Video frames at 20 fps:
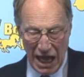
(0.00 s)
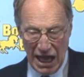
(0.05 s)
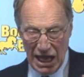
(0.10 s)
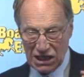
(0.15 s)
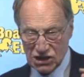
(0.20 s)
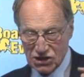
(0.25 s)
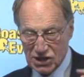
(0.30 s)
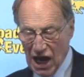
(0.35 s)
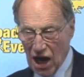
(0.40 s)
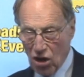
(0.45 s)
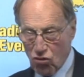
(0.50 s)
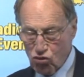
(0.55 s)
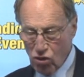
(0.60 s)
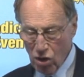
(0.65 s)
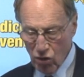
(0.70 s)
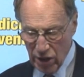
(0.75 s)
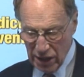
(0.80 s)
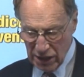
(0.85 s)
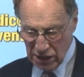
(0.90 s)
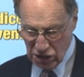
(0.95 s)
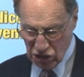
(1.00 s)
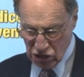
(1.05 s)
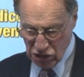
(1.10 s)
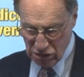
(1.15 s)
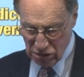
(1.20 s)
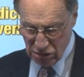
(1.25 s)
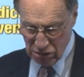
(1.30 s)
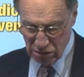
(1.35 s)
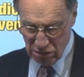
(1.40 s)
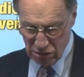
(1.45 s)
is now ruined
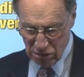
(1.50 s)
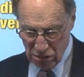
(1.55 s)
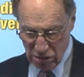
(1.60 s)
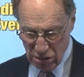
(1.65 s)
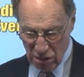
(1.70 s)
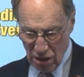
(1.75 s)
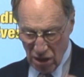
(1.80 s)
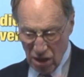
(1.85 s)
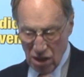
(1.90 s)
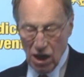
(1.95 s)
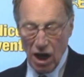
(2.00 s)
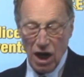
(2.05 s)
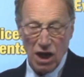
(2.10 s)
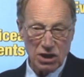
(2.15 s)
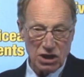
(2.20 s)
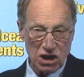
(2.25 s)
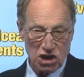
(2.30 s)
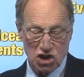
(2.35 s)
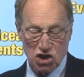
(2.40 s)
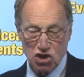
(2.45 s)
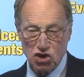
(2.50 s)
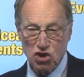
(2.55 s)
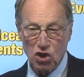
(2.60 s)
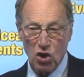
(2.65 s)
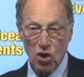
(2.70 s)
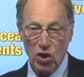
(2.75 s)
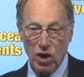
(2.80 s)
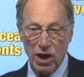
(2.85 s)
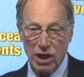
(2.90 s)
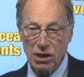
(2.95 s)
and
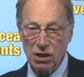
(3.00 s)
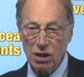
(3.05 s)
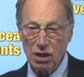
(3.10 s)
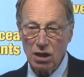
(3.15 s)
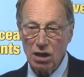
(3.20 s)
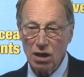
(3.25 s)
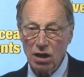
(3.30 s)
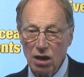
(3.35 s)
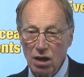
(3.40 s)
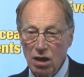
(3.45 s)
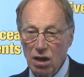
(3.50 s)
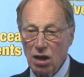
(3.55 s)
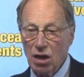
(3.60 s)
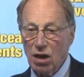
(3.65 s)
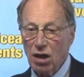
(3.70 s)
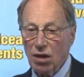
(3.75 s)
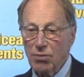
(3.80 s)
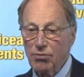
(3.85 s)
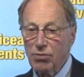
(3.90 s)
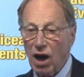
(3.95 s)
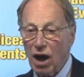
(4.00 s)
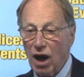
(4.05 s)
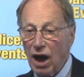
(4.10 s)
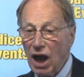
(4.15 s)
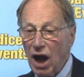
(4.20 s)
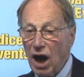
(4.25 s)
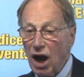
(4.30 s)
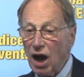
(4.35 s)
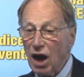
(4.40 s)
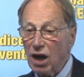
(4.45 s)
destroyed by,
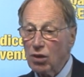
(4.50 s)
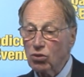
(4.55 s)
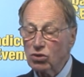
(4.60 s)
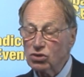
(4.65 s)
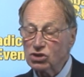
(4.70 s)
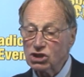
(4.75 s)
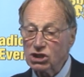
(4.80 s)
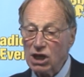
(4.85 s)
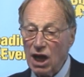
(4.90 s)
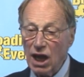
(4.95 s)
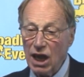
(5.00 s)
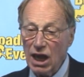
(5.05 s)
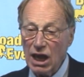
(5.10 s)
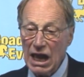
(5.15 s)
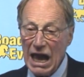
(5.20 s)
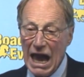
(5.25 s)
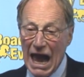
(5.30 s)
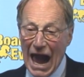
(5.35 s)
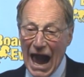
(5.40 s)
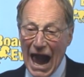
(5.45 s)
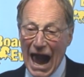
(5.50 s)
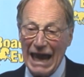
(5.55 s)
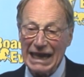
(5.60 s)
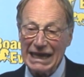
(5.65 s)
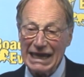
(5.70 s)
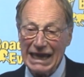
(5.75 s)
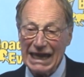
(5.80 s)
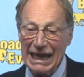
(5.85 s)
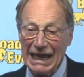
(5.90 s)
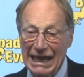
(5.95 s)
I will say,
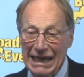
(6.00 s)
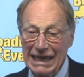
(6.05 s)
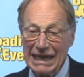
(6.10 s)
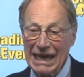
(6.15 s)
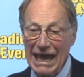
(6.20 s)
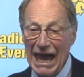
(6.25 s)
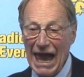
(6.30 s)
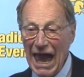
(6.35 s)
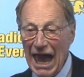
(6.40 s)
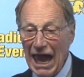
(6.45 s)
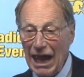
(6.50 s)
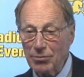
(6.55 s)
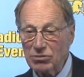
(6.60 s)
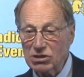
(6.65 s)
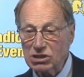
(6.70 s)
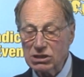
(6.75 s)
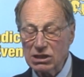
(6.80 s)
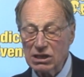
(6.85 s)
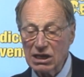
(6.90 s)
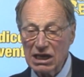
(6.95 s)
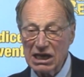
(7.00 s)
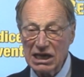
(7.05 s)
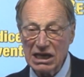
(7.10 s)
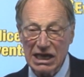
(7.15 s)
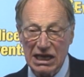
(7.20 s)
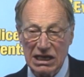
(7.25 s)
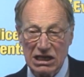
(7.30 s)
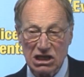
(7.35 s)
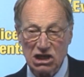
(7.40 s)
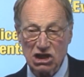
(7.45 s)
an inept
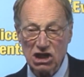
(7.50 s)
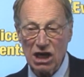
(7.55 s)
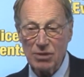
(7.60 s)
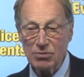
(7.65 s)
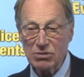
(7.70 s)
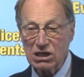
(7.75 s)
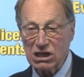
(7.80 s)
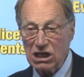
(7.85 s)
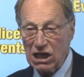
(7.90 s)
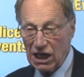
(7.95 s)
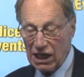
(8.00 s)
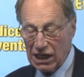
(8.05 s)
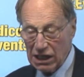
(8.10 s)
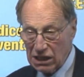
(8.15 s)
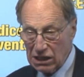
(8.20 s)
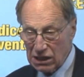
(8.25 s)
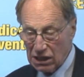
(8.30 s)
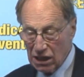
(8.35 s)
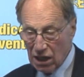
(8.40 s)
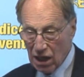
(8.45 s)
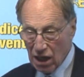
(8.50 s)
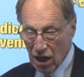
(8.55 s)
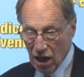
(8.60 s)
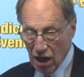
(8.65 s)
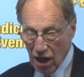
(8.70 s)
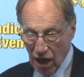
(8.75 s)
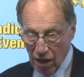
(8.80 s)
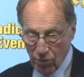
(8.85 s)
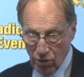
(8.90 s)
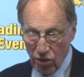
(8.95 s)
leadership clique.
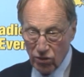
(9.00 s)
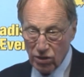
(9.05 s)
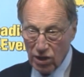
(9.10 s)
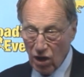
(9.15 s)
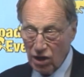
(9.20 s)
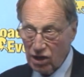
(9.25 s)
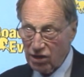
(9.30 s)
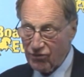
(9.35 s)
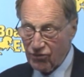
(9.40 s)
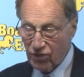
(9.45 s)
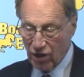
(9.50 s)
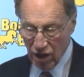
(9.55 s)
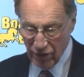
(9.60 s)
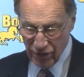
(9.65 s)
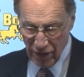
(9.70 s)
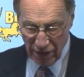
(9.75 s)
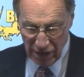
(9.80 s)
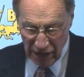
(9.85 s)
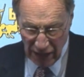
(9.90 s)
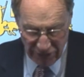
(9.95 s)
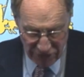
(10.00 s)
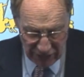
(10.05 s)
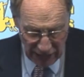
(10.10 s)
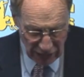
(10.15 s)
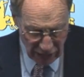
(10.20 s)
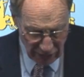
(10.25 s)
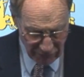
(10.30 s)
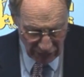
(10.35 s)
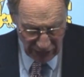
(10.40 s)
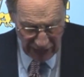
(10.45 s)
I won't go any further. Yeah,
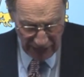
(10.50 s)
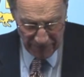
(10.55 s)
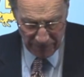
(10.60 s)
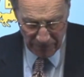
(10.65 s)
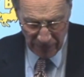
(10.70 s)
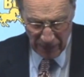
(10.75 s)
thank you for that.